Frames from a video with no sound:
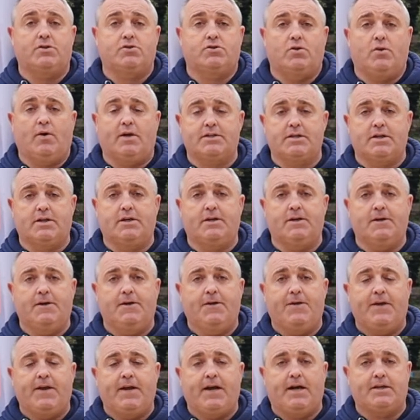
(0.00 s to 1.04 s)
So as
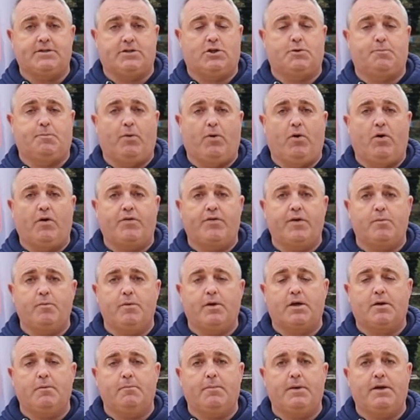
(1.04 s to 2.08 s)
a sport, I think
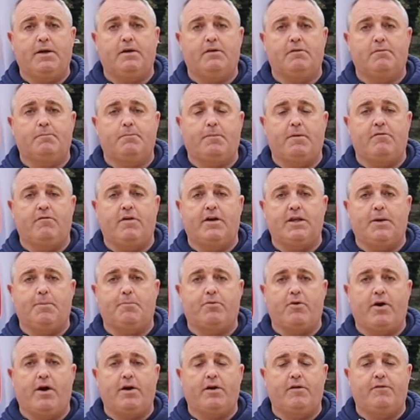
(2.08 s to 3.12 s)
we can be really
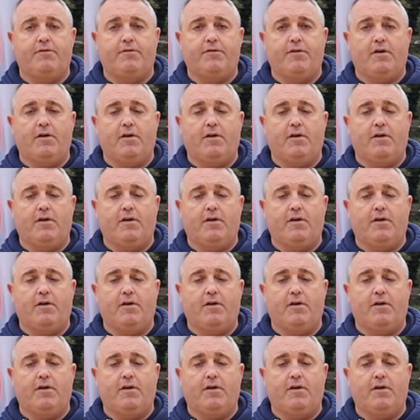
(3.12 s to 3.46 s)
proud of